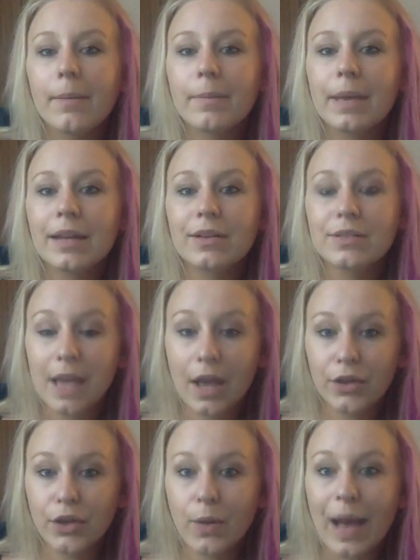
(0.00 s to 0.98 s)
it'll tell
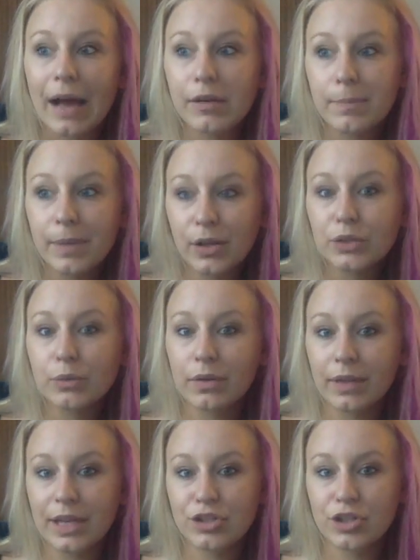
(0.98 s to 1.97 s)
you how to build a
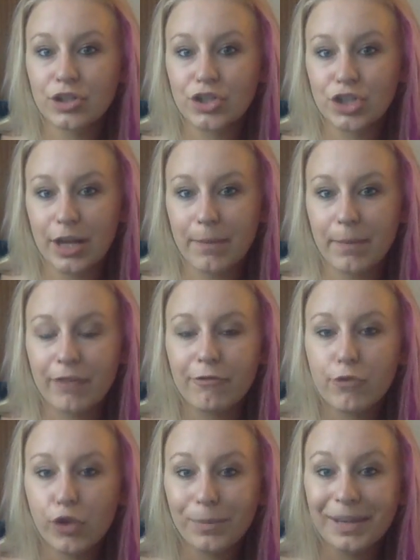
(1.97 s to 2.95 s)
relationship. And
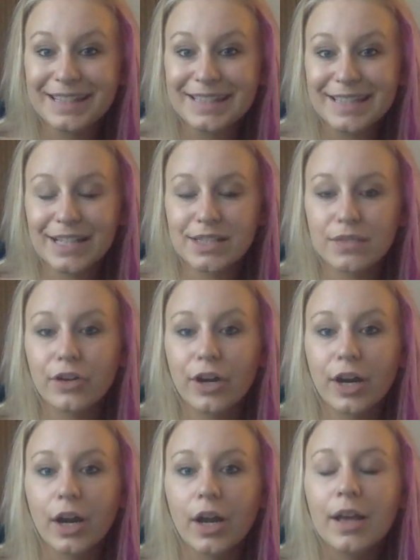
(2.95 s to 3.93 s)
forming stands
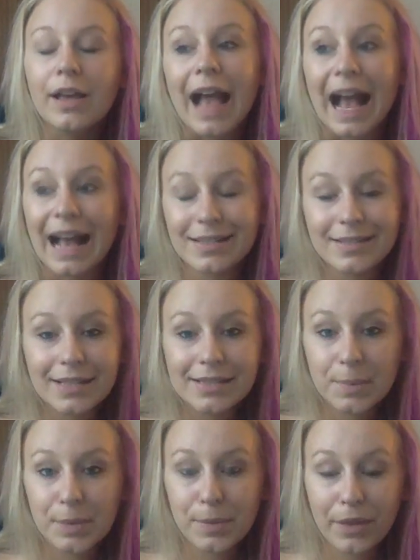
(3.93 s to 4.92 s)
for asking
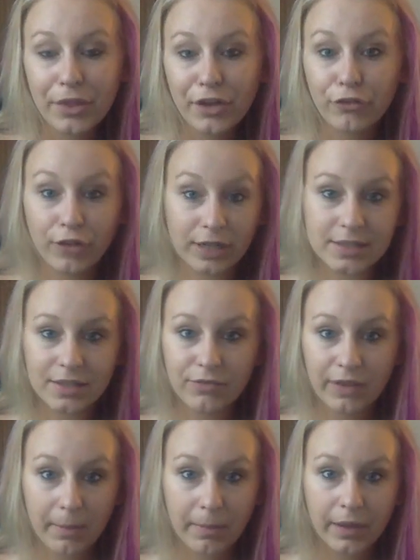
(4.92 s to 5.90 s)
someone about their friends and
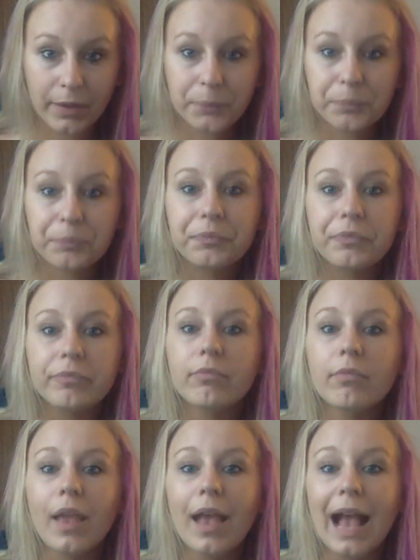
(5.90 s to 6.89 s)
family,
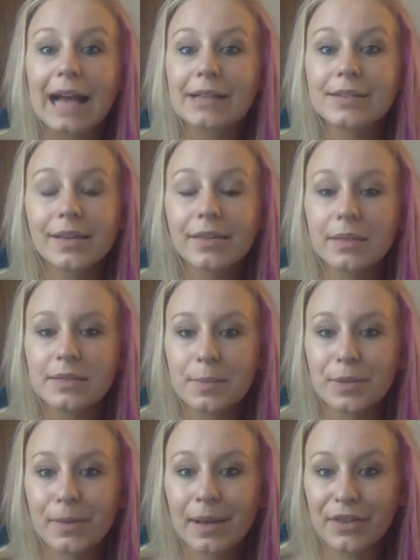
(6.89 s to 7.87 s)
asking
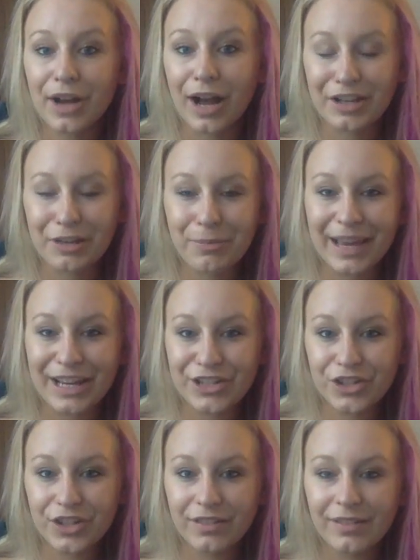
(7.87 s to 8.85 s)
someone about their
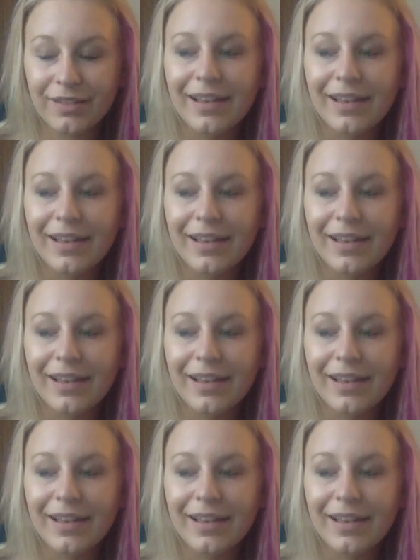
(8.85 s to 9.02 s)
occupation,